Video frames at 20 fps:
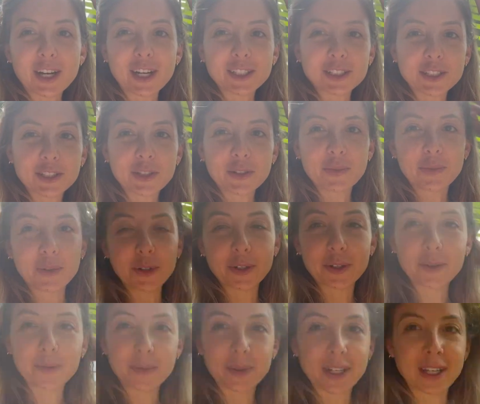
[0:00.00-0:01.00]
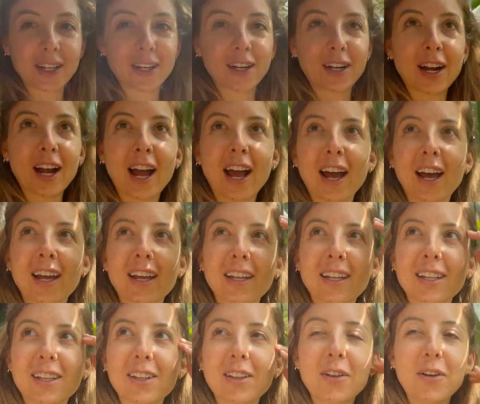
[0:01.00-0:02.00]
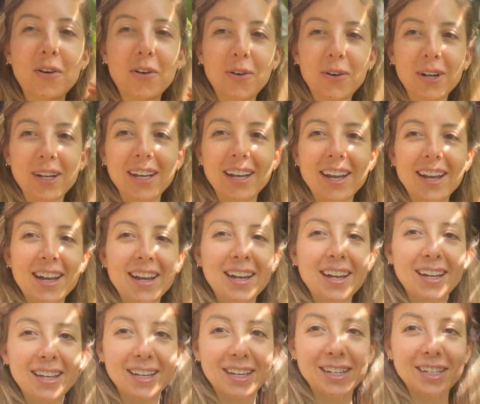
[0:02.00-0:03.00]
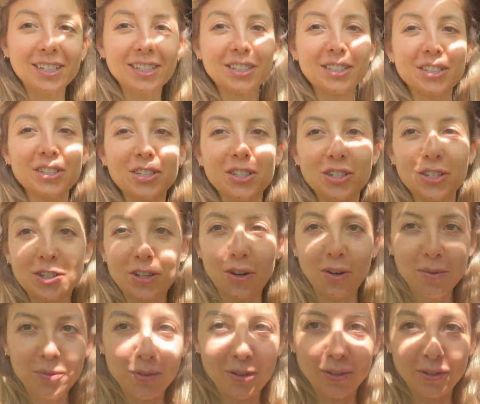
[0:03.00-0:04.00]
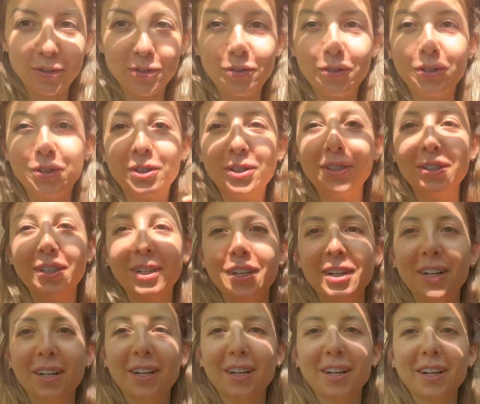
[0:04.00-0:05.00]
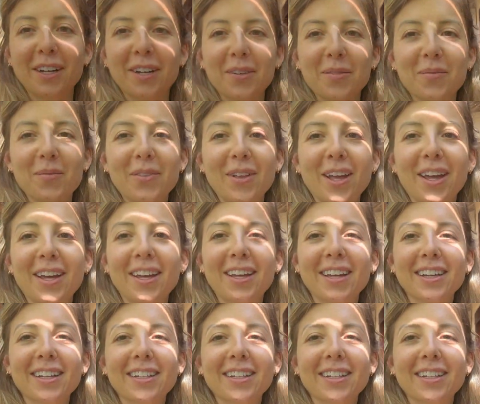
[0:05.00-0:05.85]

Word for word: got to the room here at La Joya, and it is so beautiful. Like,